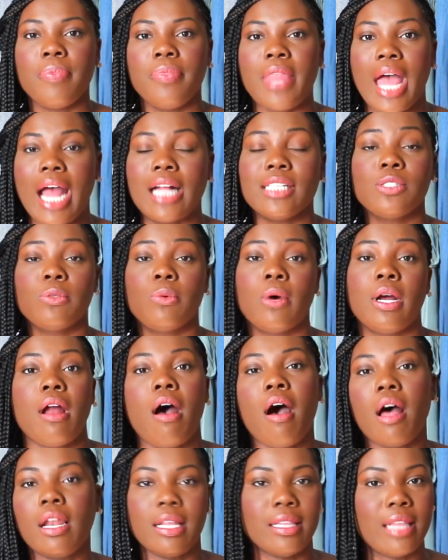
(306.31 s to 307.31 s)
that's
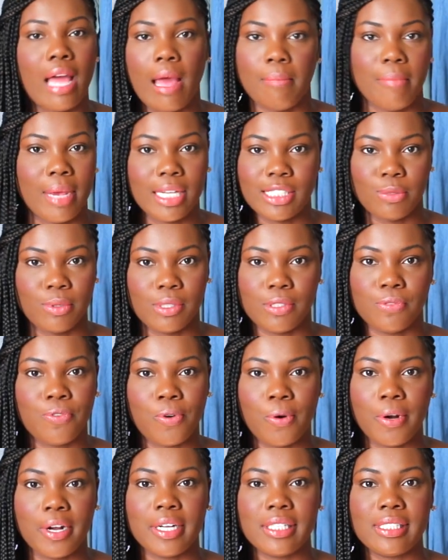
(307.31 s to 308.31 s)
what all of that mess was
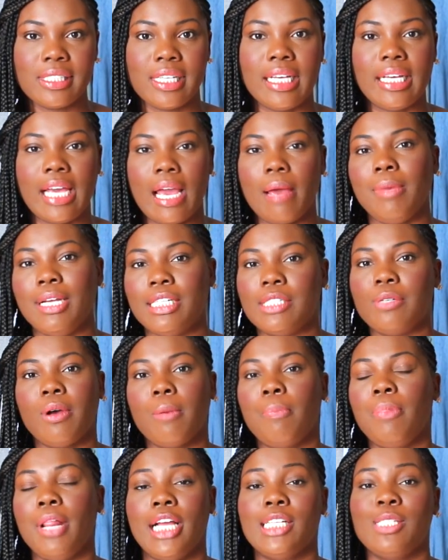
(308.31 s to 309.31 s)
for, to get me
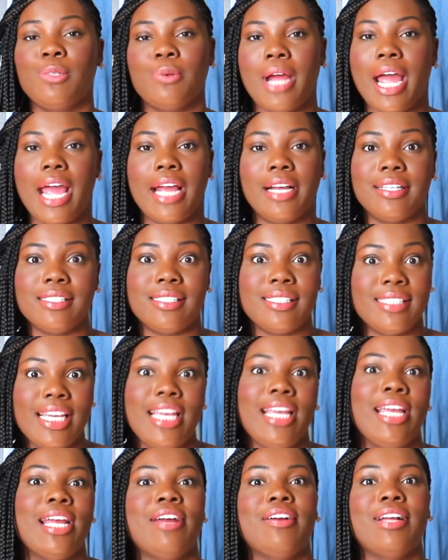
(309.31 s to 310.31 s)
to a place where I could
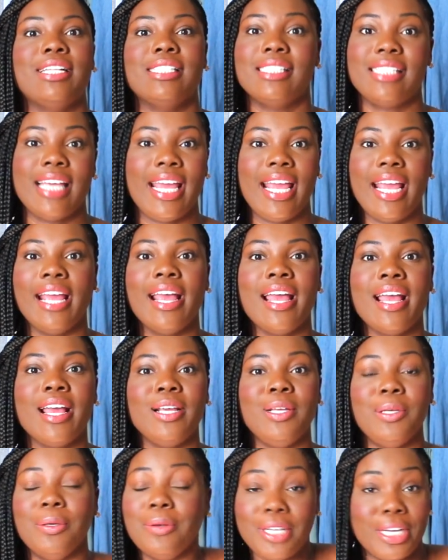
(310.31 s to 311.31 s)
sit here and say,
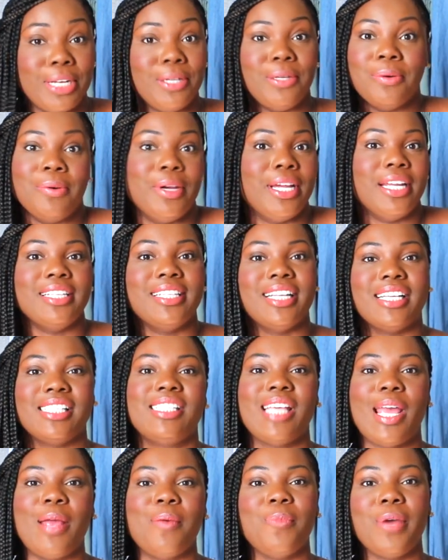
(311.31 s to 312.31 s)
you can do it the
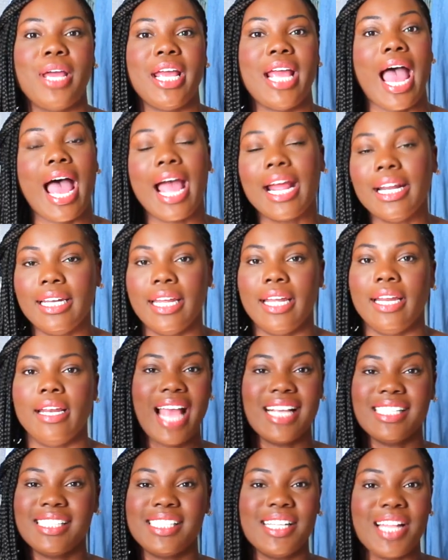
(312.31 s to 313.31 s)
same way I
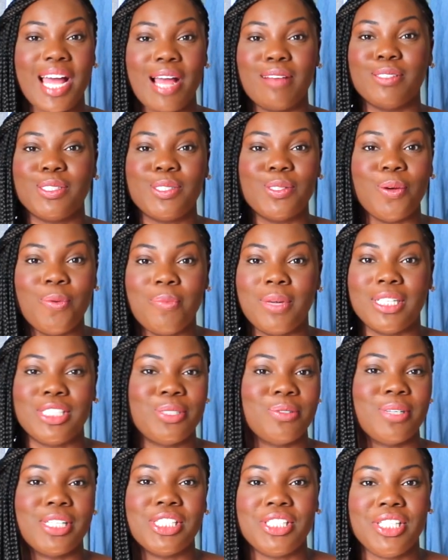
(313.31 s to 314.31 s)
did. I still have so
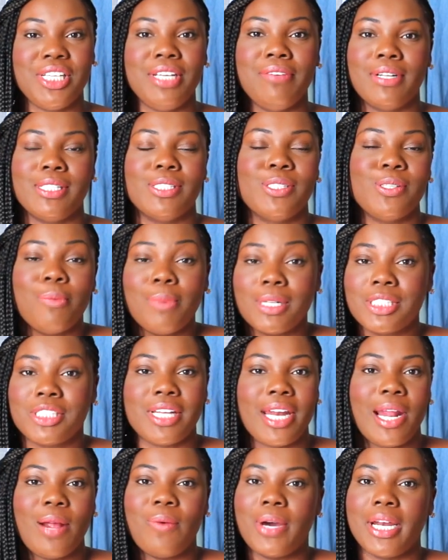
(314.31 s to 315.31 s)
much to achieve and so much
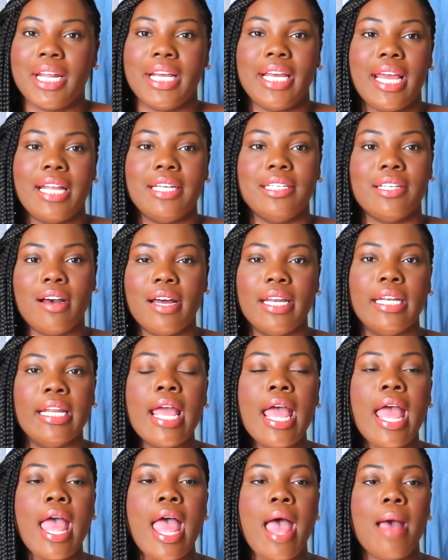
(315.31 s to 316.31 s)
that I want to get
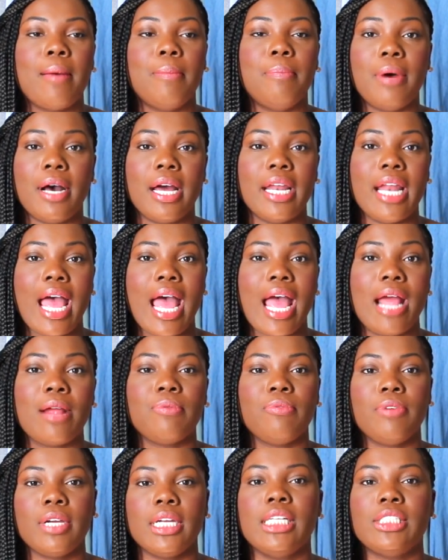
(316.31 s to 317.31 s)
done, but I
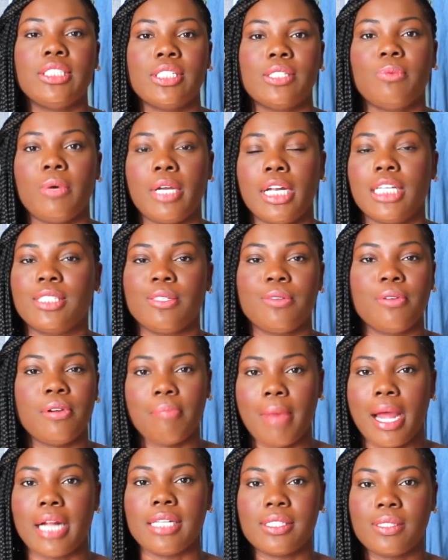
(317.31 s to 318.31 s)
really just wanted to
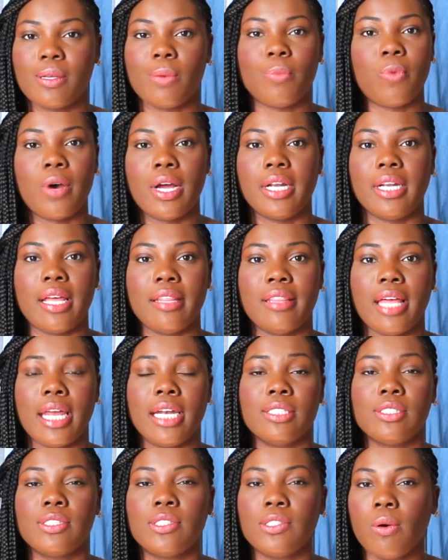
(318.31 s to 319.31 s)
remind someone
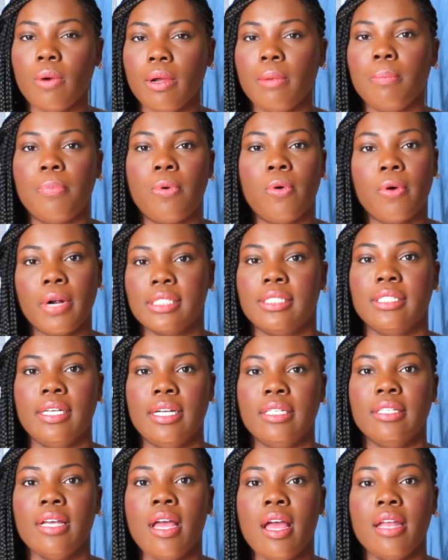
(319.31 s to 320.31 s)
that it's so
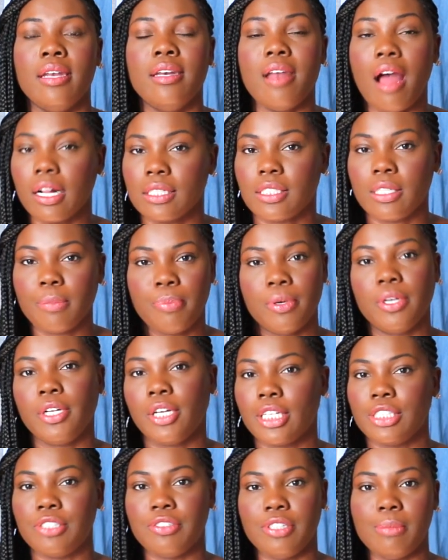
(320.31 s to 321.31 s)
important not to put
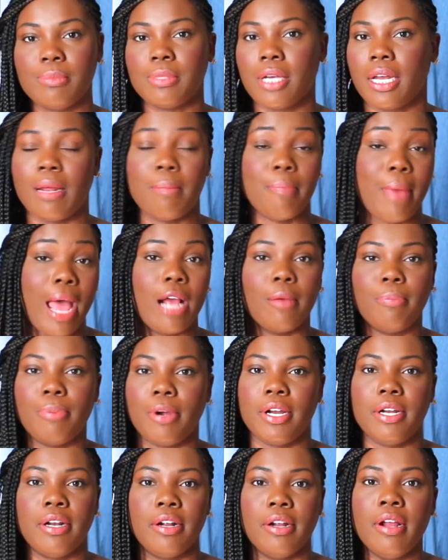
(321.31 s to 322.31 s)
your dreams on a back
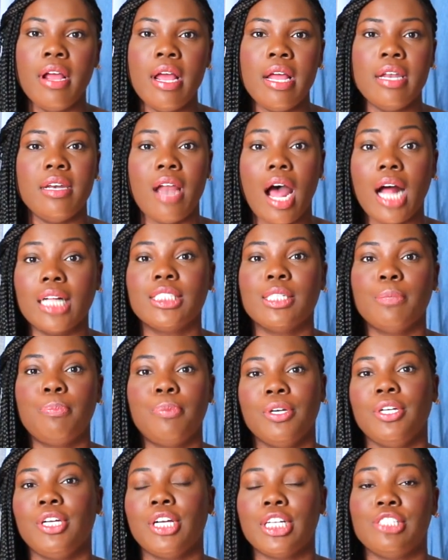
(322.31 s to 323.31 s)
burner, not to
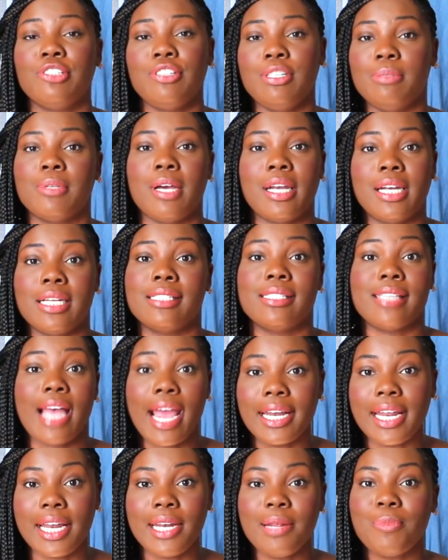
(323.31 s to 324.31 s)
put your dreams on the
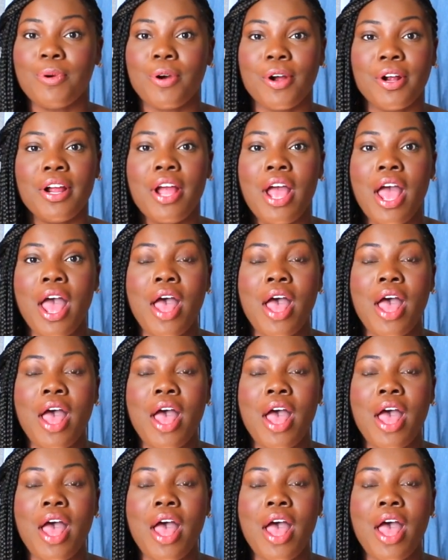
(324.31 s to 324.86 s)
side anymore.